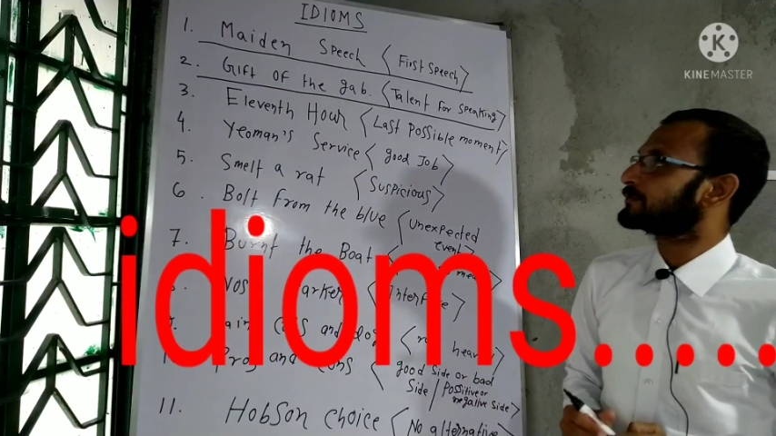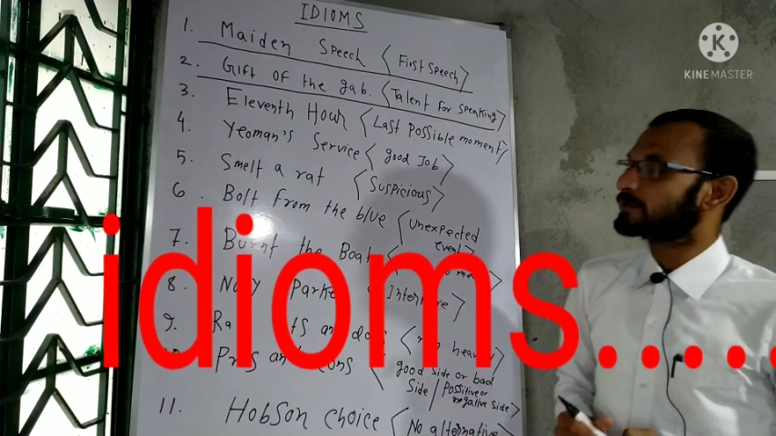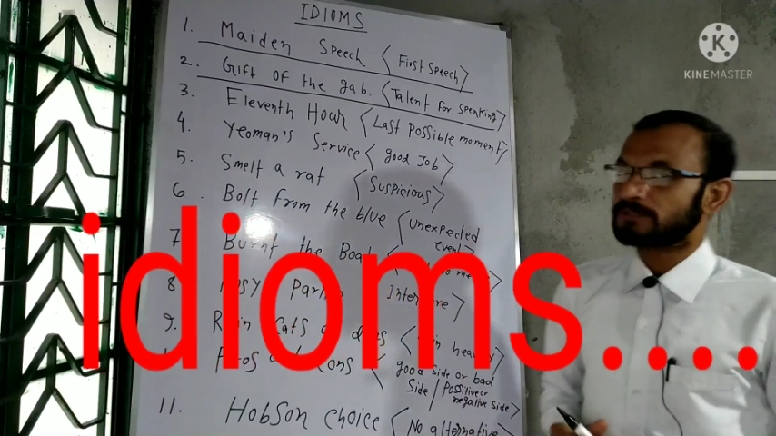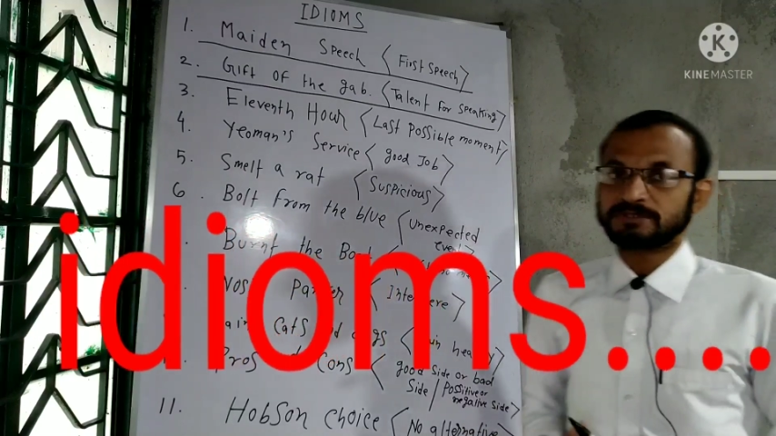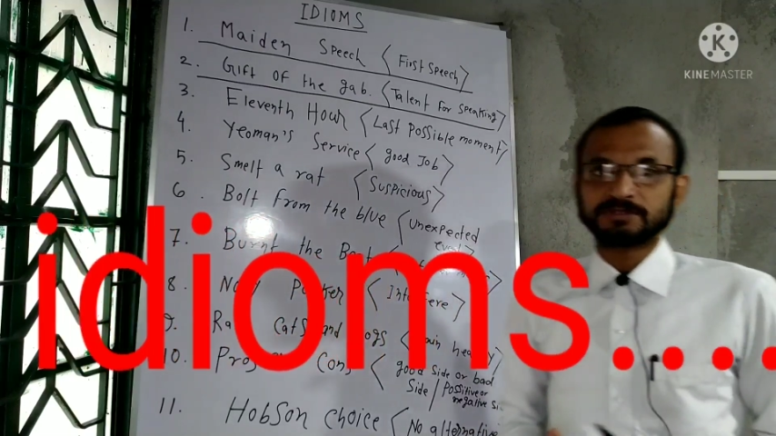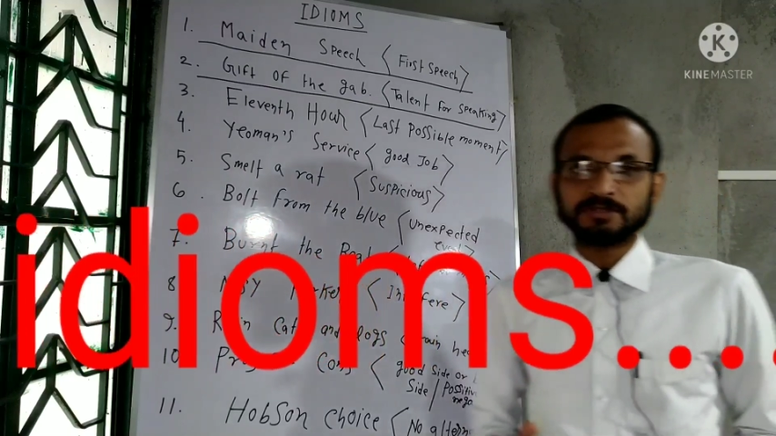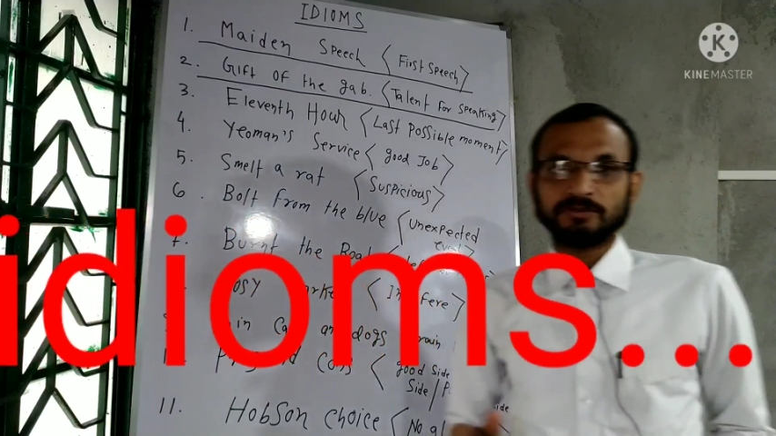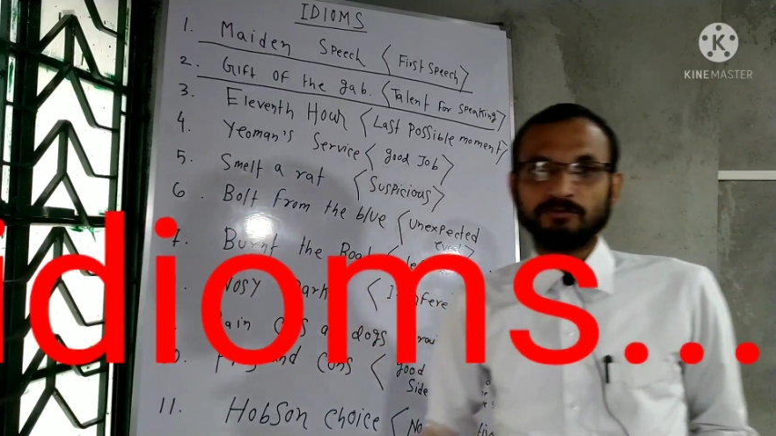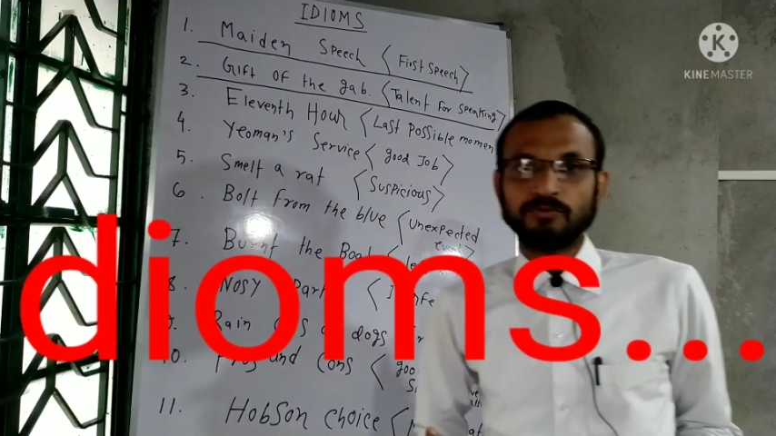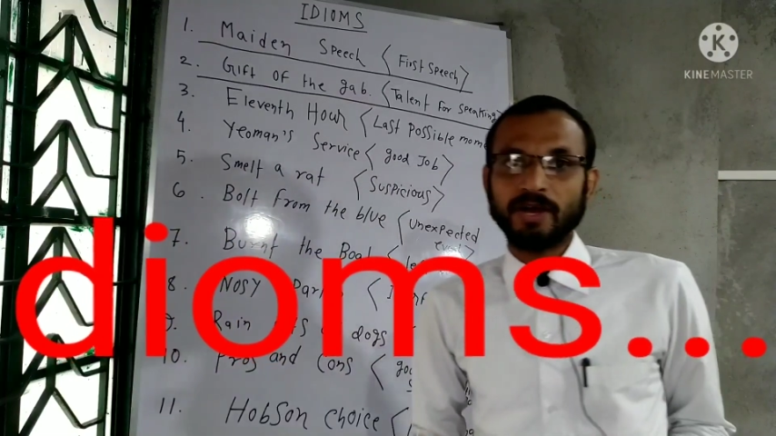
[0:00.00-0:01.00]
words
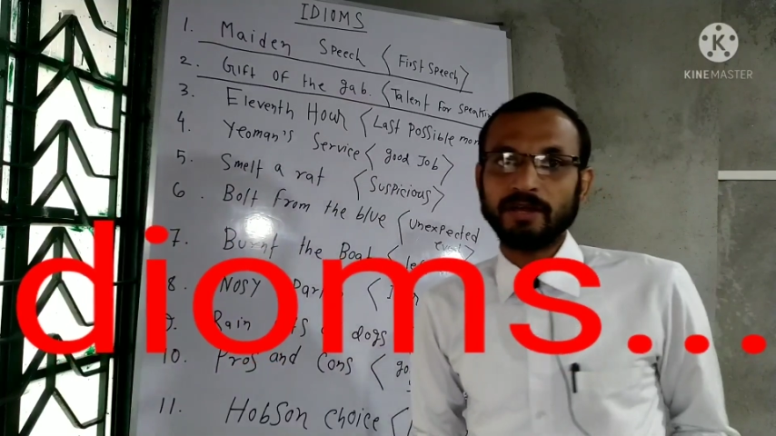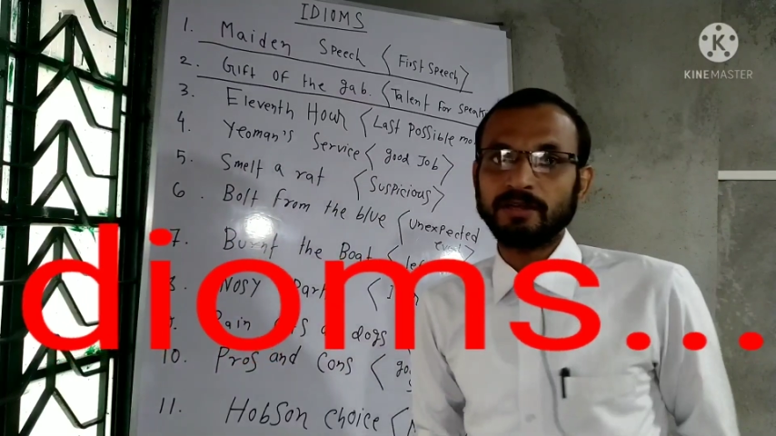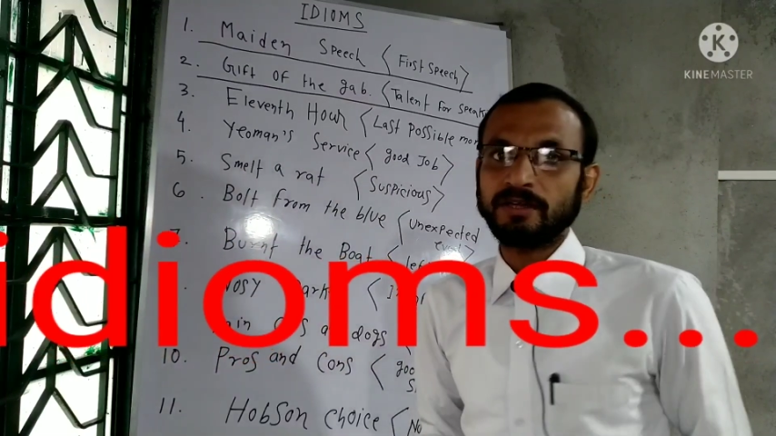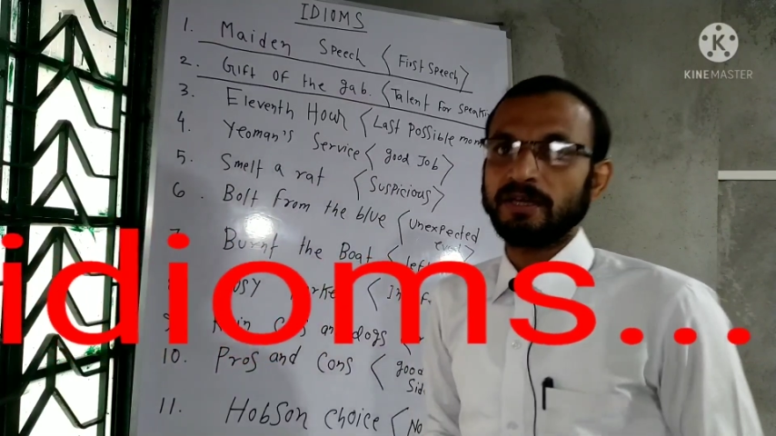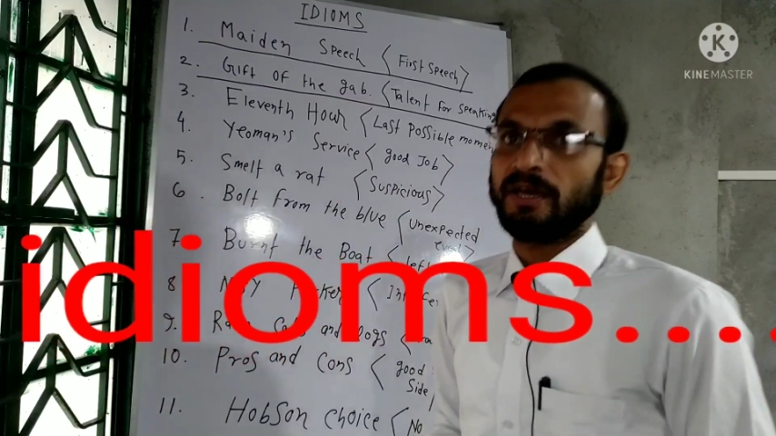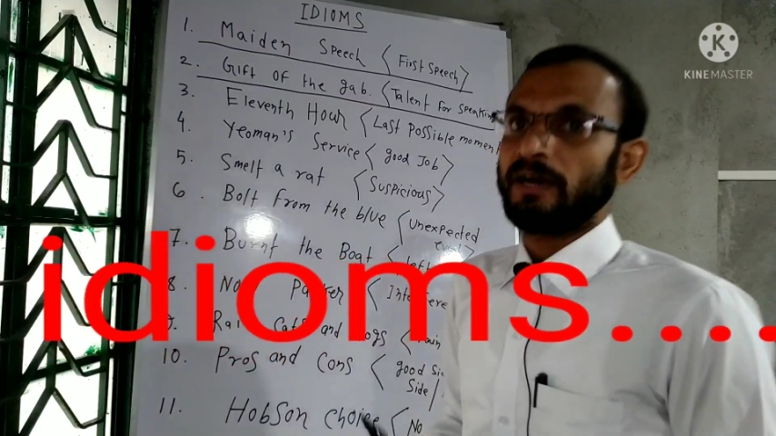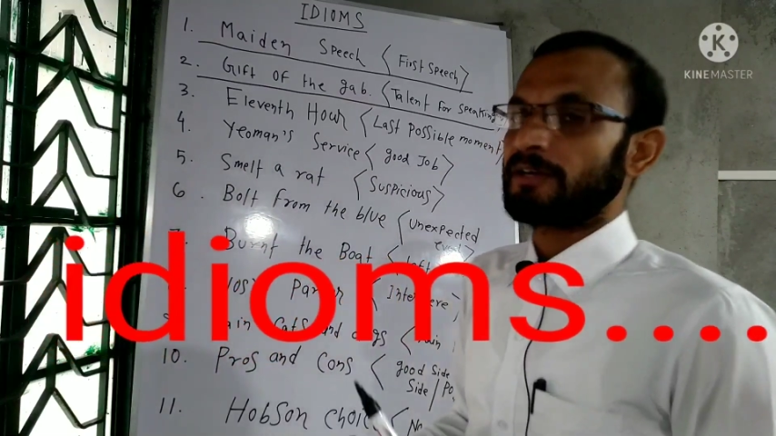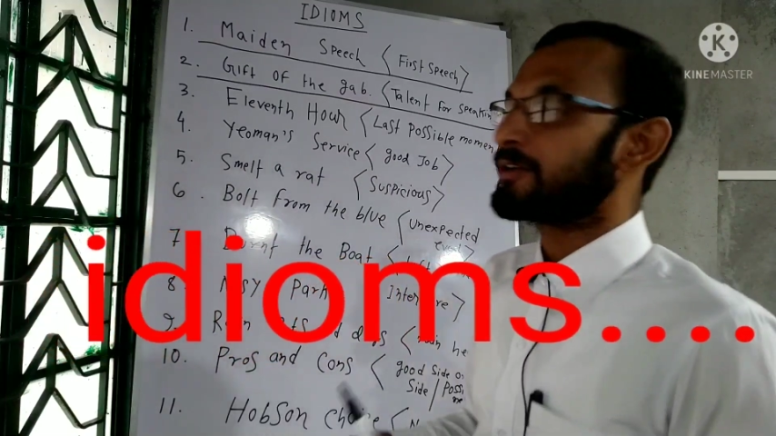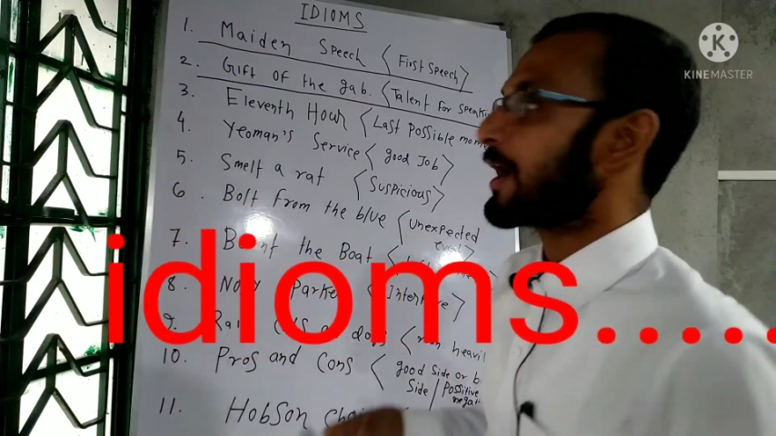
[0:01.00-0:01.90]
where you